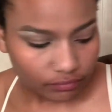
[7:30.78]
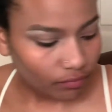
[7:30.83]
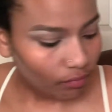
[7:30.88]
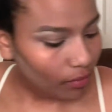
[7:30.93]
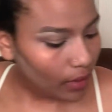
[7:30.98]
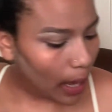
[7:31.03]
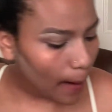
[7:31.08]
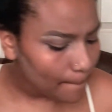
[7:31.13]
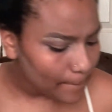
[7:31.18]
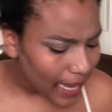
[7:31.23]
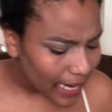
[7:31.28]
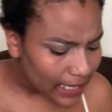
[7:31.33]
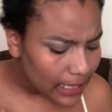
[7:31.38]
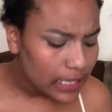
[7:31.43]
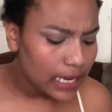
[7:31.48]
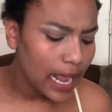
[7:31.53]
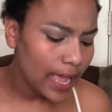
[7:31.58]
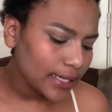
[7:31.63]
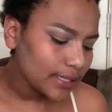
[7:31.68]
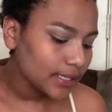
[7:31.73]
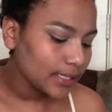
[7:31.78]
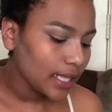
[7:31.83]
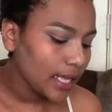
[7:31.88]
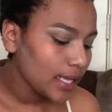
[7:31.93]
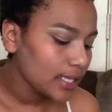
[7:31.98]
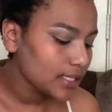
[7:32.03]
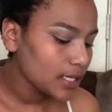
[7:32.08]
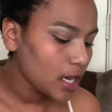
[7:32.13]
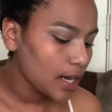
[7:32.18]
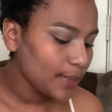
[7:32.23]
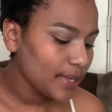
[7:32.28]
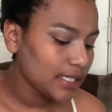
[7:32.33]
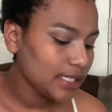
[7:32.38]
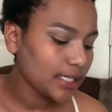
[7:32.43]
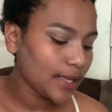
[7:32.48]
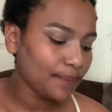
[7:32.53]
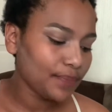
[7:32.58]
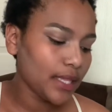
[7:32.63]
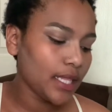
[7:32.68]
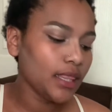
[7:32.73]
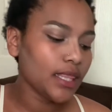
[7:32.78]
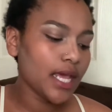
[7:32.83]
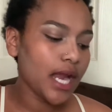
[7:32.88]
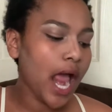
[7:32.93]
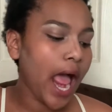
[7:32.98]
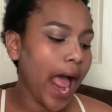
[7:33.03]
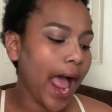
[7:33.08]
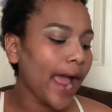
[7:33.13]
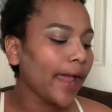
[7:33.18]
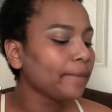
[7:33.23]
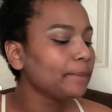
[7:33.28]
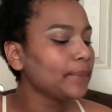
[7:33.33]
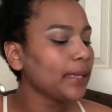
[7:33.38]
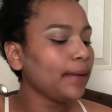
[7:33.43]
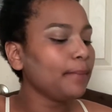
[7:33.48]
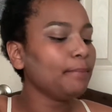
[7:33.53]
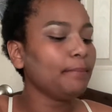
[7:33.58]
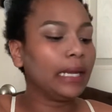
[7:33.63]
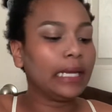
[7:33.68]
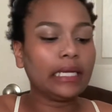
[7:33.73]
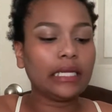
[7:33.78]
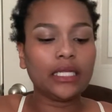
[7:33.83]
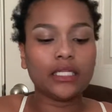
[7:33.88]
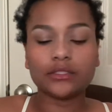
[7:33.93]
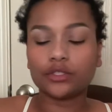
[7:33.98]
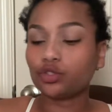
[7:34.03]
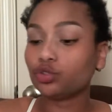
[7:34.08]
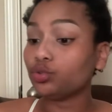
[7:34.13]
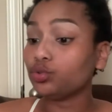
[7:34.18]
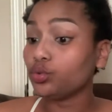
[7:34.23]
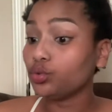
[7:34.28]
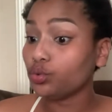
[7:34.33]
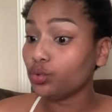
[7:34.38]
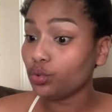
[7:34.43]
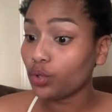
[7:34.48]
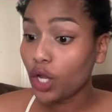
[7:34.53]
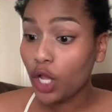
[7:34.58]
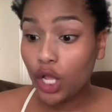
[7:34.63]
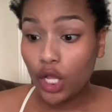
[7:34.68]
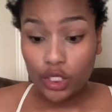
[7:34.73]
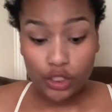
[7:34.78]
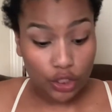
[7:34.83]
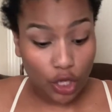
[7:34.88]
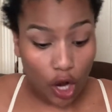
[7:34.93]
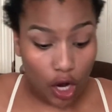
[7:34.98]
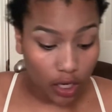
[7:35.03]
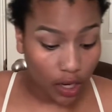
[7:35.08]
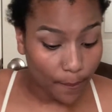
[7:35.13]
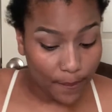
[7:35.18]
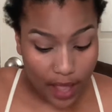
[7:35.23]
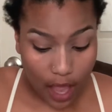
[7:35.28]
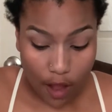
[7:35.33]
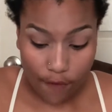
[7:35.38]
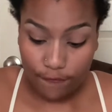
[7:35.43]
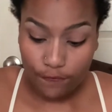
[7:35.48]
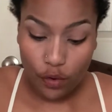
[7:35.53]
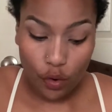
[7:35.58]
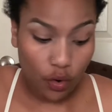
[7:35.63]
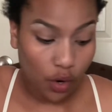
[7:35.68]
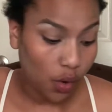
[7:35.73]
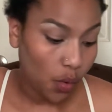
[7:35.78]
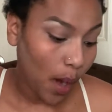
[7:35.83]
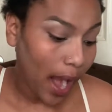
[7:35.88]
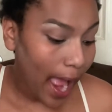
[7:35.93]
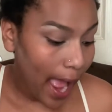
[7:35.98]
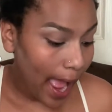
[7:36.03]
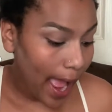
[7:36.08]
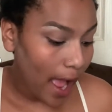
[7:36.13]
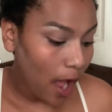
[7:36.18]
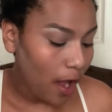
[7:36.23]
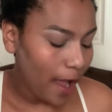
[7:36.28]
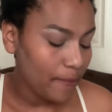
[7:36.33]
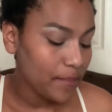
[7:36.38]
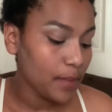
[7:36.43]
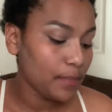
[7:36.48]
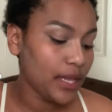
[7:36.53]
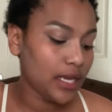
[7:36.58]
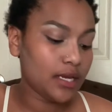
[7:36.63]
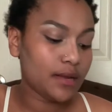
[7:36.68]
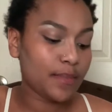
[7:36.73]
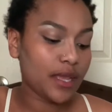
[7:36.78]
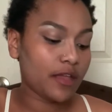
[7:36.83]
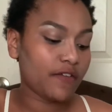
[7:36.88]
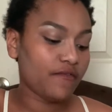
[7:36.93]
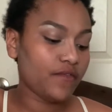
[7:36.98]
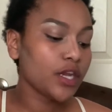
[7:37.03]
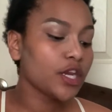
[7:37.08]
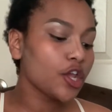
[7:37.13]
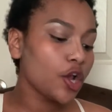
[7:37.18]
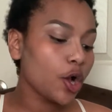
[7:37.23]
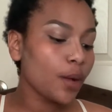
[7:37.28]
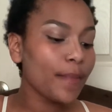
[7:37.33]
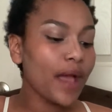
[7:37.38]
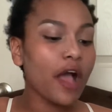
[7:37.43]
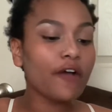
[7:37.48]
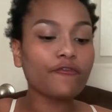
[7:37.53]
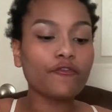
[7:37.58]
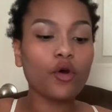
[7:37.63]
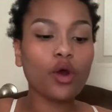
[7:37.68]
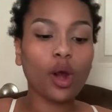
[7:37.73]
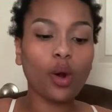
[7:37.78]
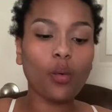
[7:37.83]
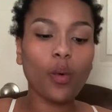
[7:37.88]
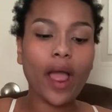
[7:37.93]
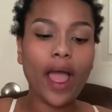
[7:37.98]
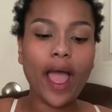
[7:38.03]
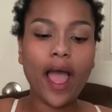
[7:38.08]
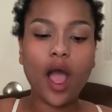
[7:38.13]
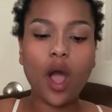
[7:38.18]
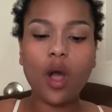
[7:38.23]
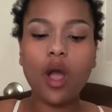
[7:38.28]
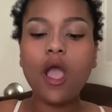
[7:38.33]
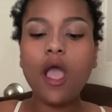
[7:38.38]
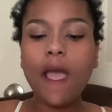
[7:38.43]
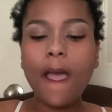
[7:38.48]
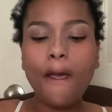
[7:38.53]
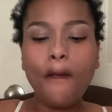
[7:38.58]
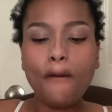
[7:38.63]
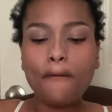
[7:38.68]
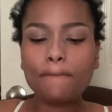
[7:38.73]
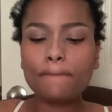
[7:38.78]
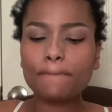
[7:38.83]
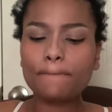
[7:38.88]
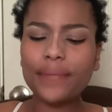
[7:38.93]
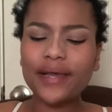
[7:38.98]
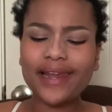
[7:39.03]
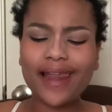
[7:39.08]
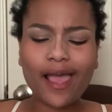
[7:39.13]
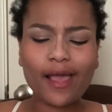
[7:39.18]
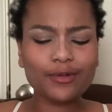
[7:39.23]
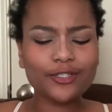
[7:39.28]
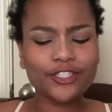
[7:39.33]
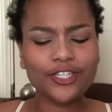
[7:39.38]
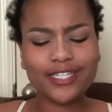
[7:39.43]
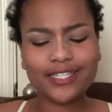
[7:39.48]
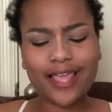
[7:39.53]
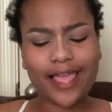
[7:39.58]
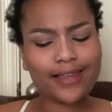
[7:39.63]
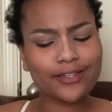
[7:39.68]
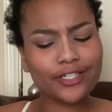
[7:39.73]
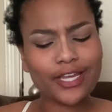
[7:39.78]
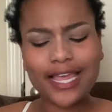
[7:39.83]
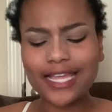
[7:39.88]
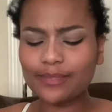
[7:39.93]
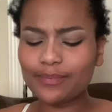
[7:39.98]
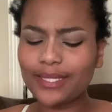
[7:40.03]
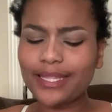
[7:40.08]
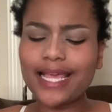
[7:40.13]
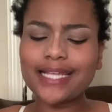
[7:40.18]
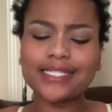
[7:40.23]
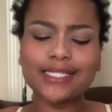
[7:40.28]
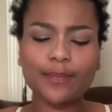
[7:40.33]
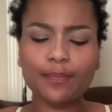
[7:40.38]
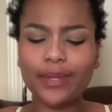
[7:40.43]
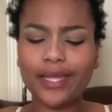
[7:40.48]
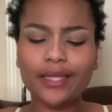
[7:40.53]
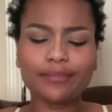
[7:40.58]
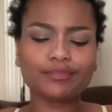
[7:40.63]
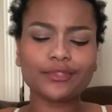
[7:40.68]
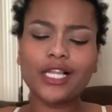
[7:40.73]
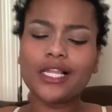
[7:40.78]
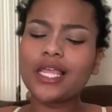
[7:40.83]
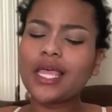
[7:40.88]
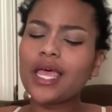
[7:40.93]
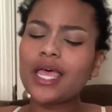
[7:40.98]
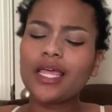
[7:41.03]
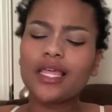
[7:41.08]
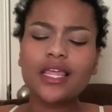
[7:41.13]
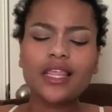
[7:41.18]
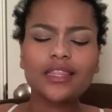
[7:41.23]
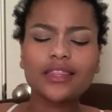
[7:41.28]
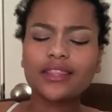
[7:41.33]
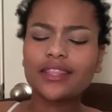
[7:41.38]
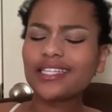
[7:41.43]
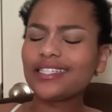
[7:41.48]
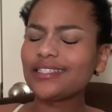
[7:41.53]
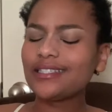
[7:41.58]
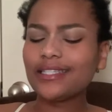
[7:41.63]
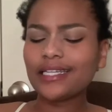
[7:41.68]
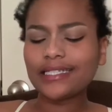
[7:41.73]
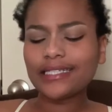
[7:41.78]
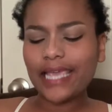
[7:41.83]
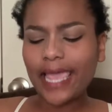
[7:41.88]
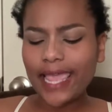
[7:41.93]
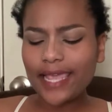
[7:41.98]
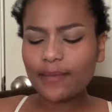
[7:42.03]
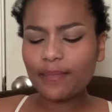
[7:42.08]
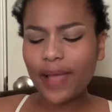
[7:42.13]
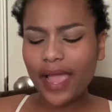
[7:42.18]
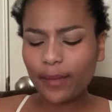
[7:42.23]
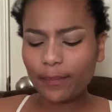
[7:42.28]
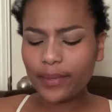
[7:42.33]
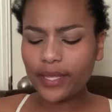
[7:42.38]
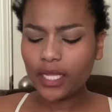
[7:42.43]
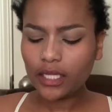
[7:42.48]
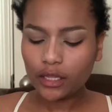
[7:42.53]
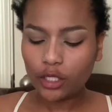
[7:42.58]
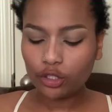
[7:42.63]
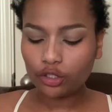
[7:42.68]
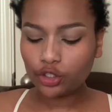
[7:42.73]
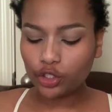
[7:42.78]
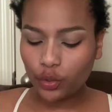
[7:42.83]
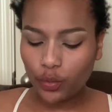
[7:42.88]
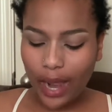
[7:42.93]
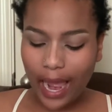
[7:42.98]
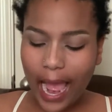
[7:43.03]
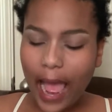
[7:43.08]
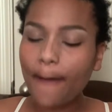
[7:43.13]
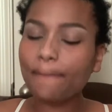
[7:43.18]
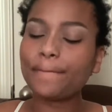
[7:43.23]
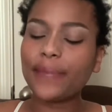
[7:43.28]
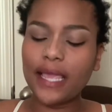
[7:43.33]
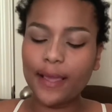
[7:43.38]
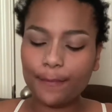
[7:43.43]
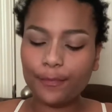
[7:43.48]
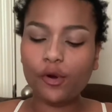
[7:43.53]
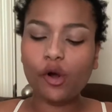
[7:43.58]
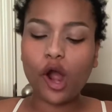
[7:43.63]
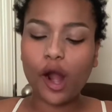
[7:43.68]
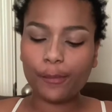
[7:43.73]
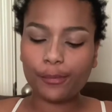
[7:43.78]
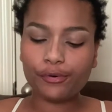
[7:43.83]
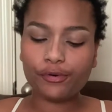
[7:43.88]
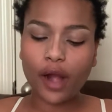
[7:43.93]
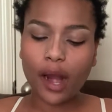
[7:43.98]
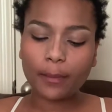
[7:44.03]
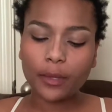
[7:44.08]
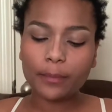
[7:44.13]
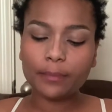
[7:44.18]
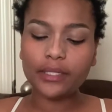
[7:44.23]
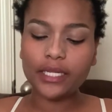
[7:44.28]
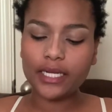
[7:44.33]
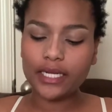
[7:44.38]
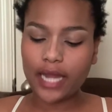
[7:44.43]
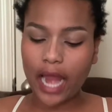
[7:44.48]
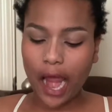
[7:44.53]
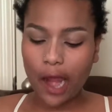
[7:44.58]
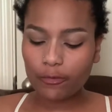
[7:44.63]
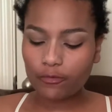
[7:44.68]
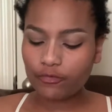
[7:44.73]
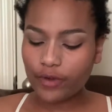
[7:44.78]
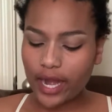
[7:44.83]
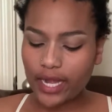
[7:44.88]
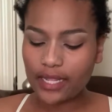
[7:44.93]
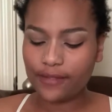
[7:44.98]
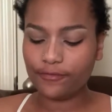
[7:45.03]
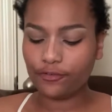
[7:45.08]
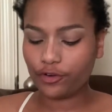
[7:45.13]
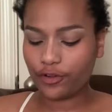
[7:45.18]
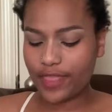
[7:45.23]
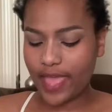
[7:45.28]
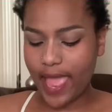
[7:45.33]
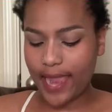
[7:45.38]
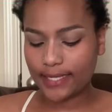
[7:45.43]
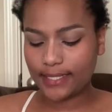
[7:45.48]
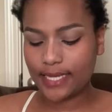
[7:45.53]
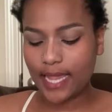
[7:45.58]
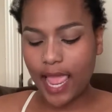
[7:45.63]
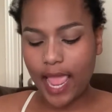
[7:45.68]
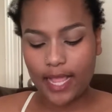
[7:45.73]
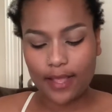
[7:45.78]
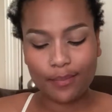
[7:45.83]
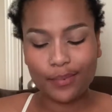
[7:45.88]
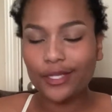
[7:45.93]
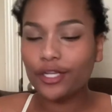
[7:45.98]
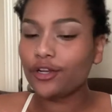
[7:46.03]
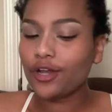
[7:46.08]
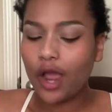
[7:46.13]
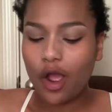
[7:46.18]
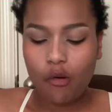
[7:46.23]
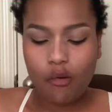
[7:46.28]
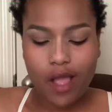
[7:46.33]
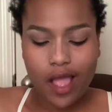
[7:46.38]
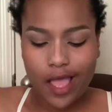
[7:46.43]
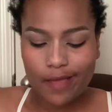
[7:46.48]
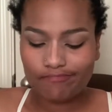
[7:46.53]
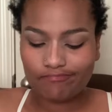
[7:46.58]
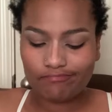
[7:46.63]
My next thing is going to be something that I've been meaning to talk about for a while. I've been meaning to make a video about for a while. But I was just like, Jasmine, that's a bit... The take might be a little too hot. People are probably not ready for that take. But you know what?